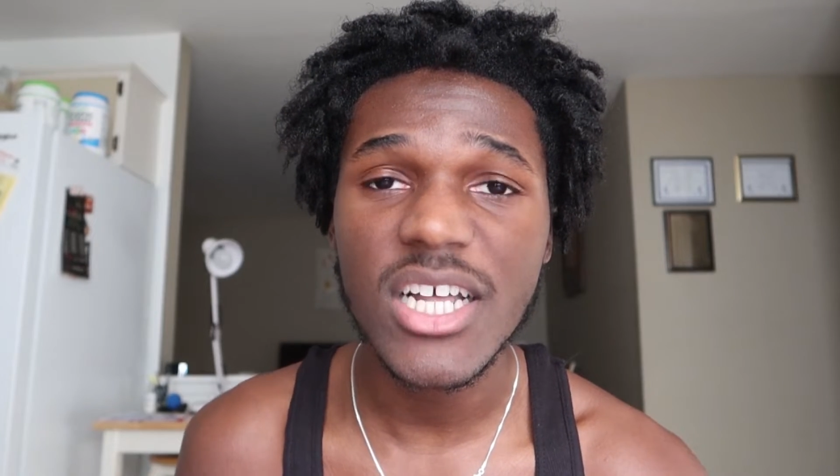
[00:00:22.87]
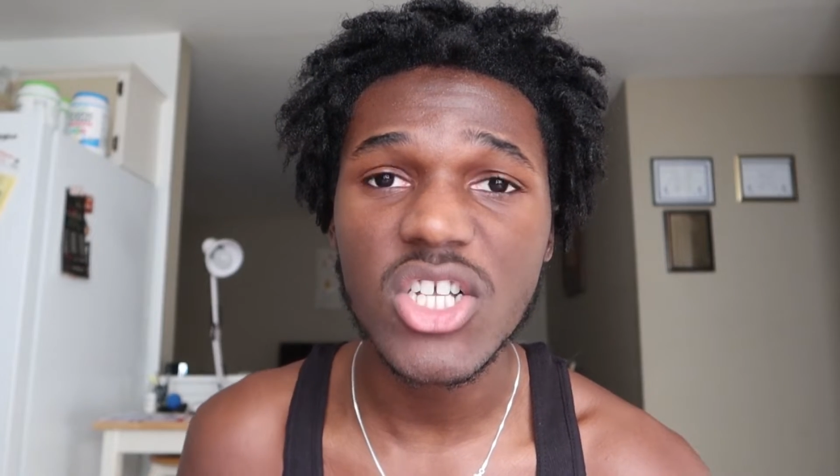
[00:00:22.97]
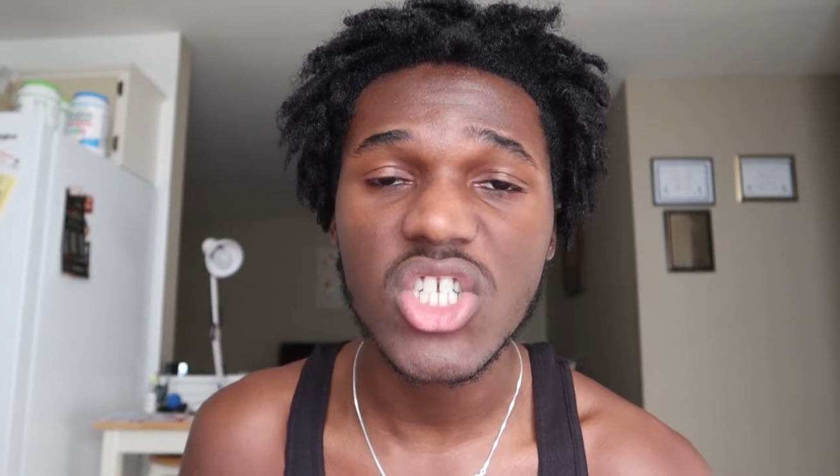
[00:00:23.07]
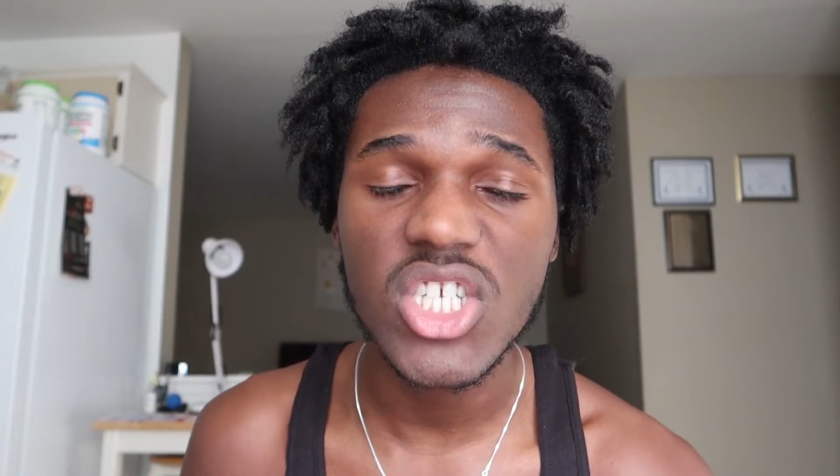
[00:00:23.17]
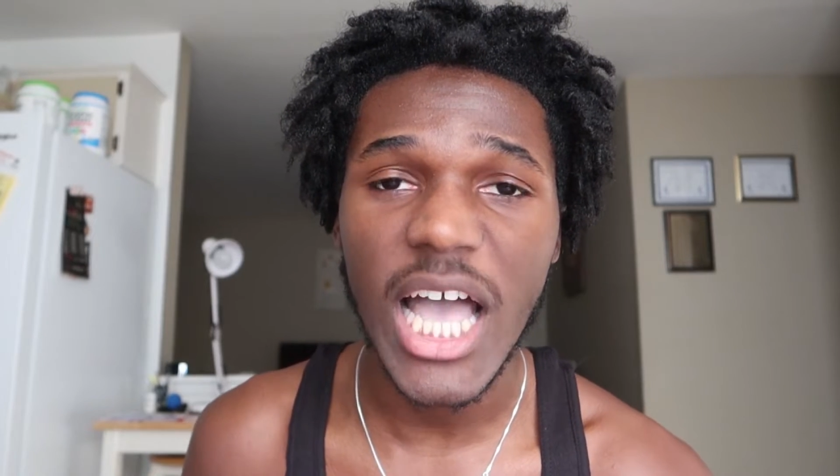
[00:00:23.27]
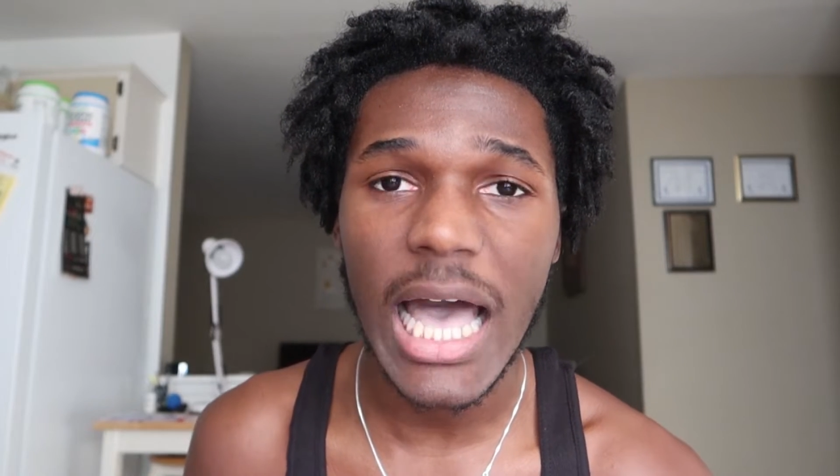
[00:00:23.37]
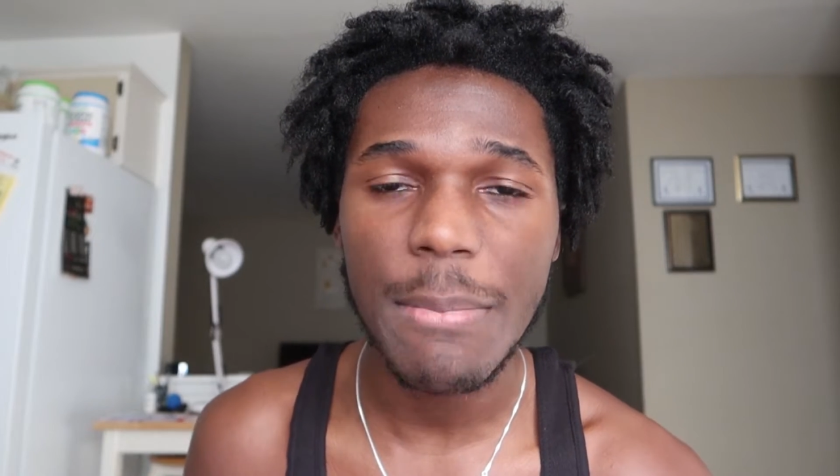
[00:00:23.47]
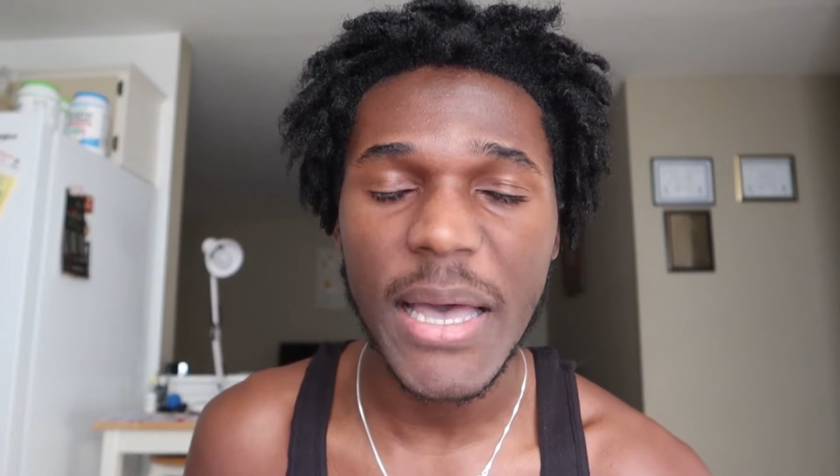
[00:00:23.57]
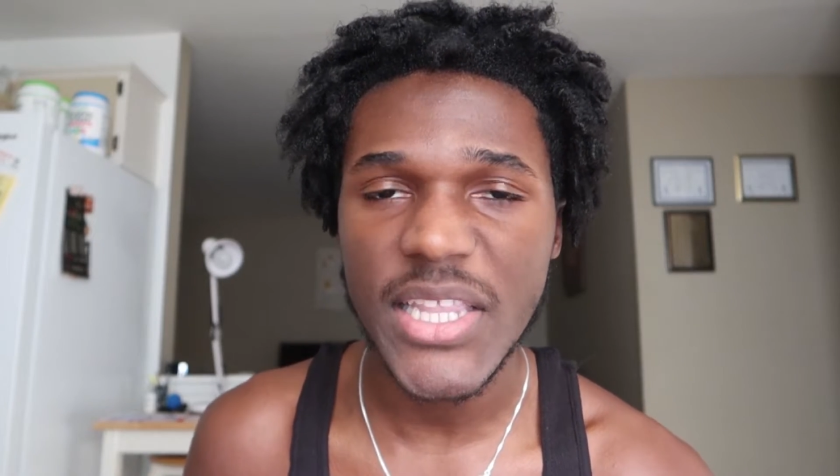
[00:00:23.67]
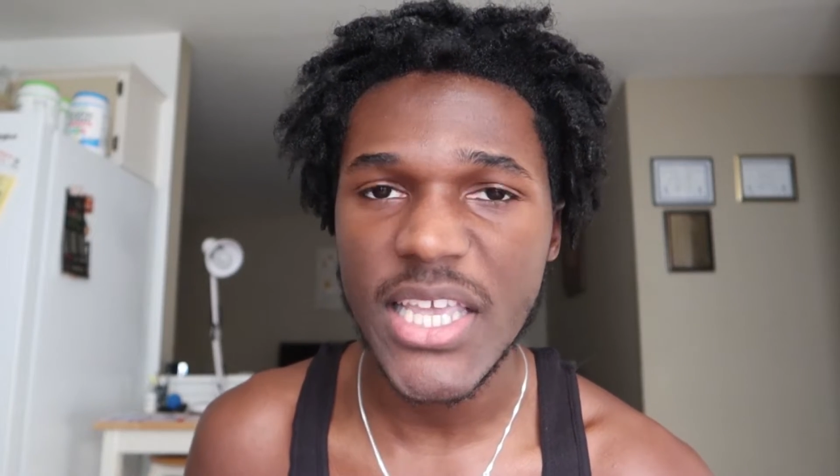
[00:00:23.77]
a
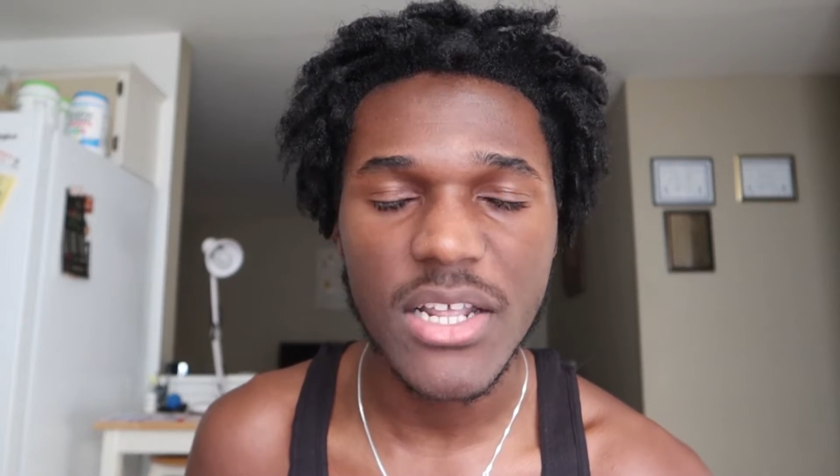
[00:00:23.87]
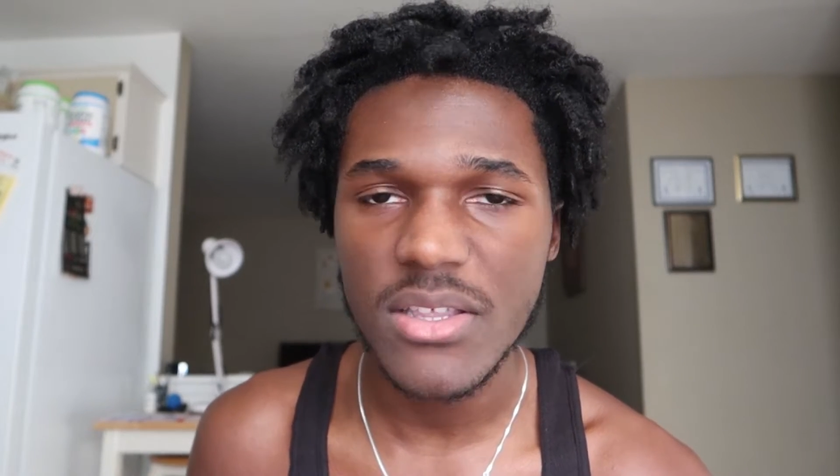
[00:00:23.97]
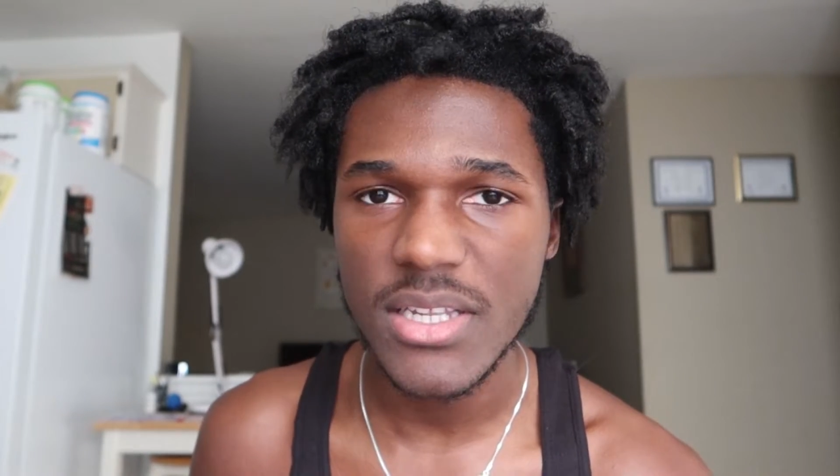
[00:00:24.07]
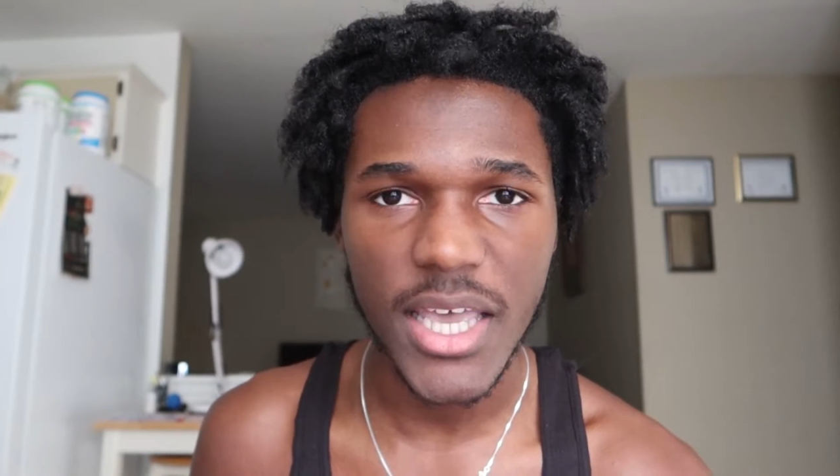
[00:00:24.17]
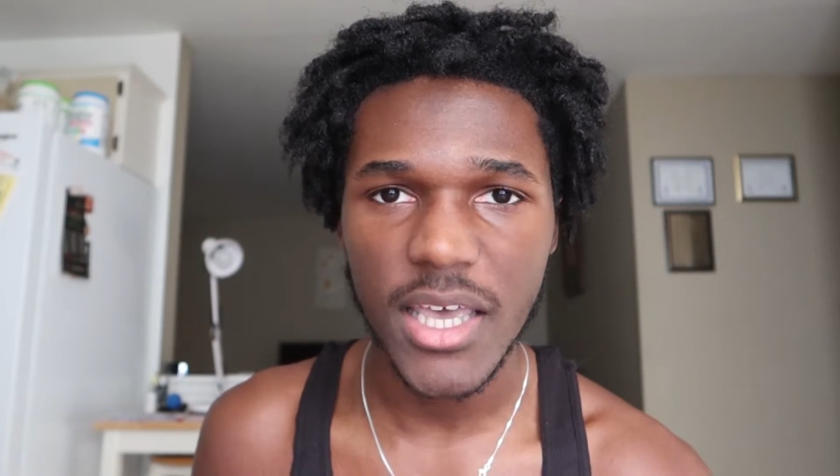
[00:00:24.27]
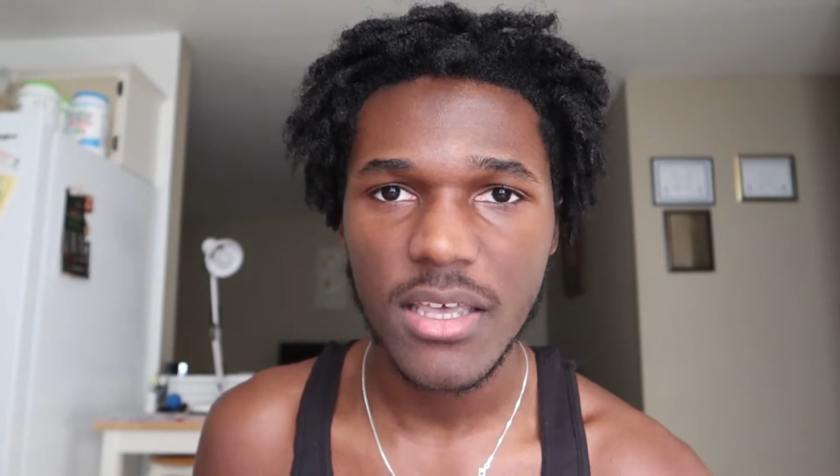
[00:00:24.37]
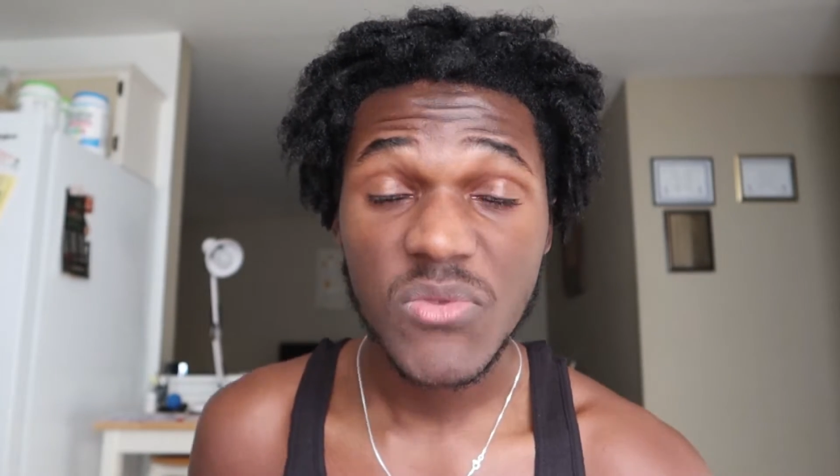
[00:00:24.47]
job at the end of the day.